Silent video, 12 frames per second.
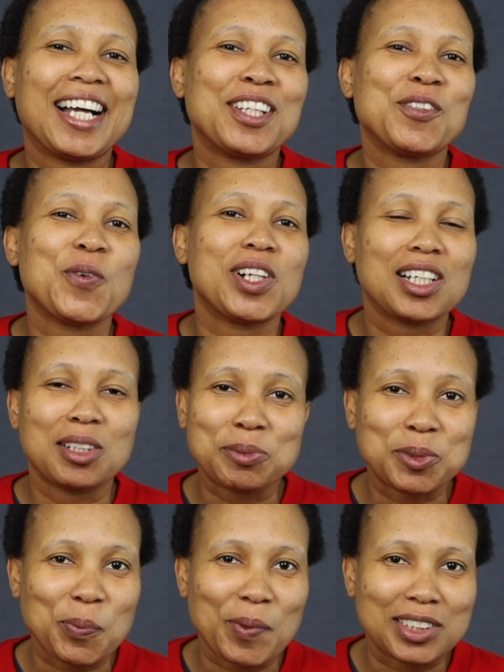Hi,
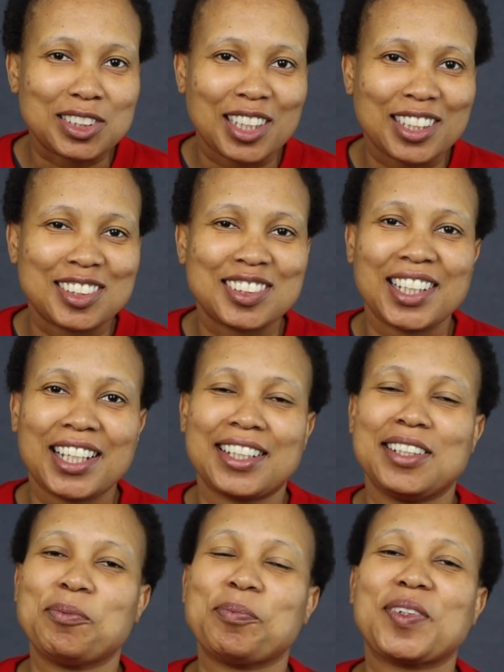welcome to my channel. I
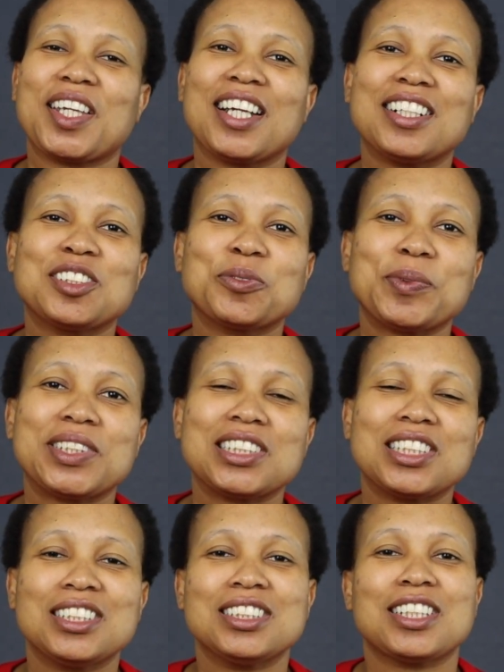am Kels
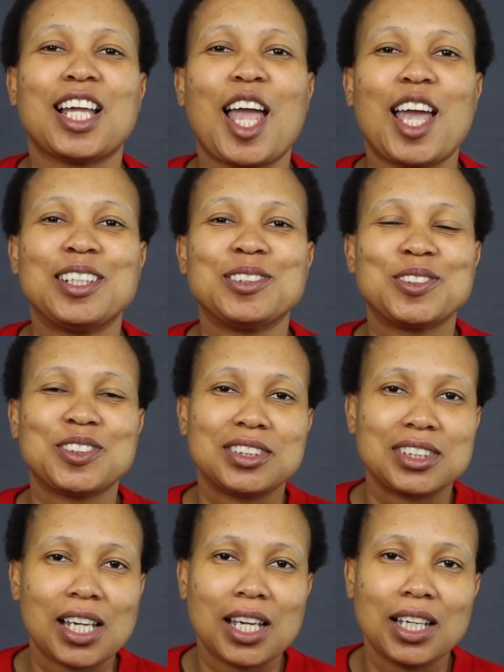Madings, and
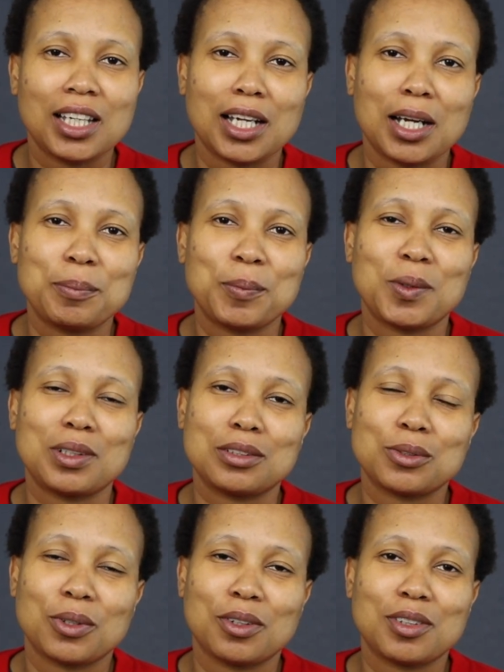today I'm
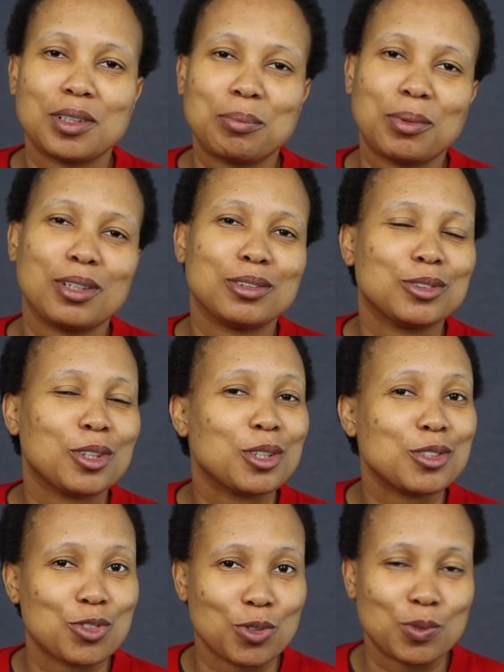gonna talk about
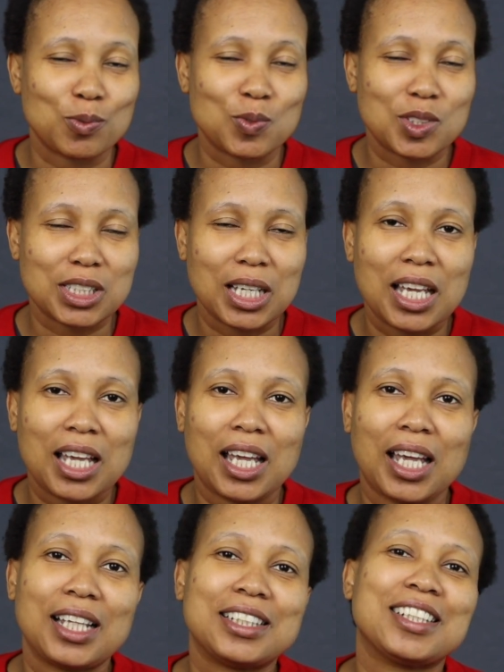drones.
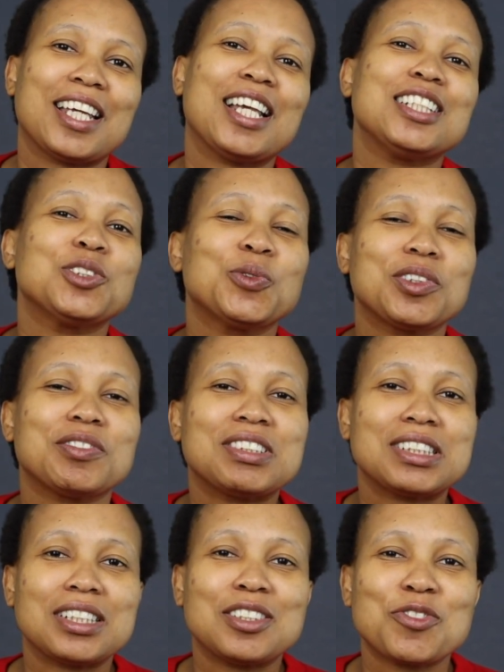And as you would have
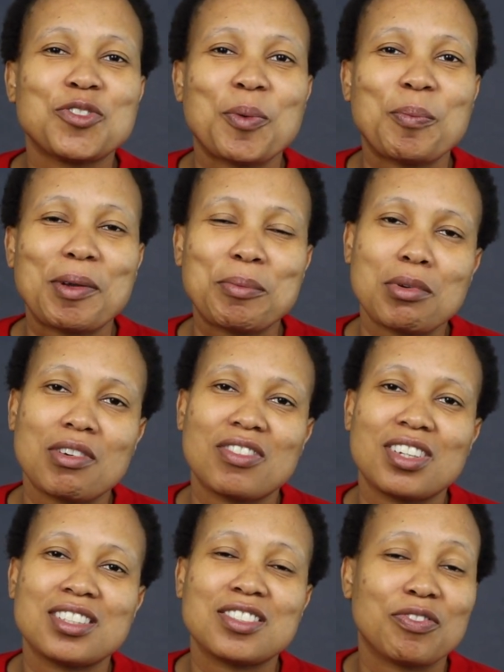seen from my
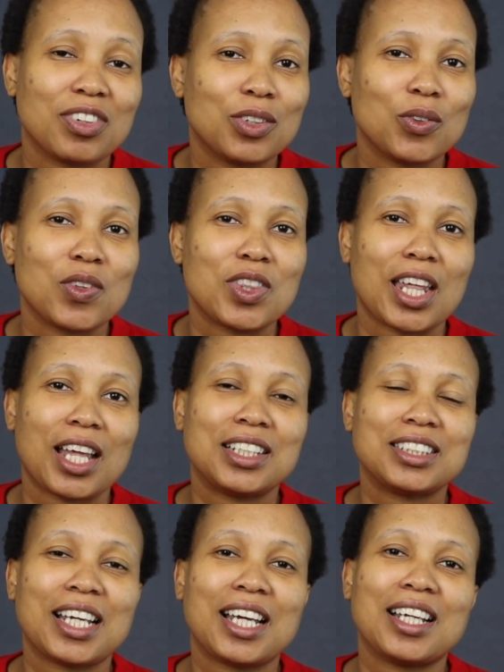previous video
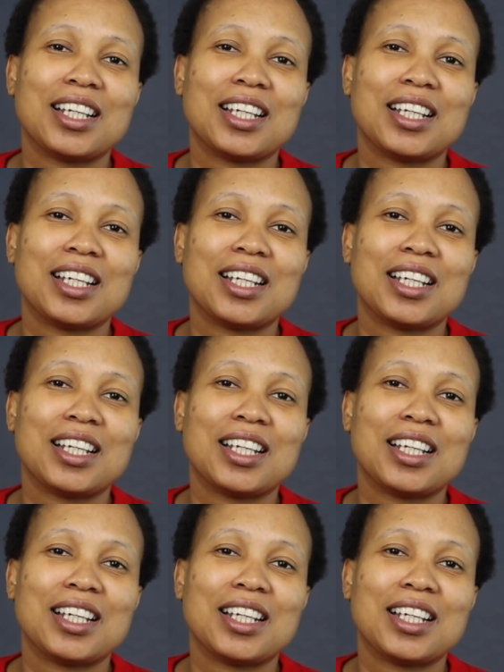that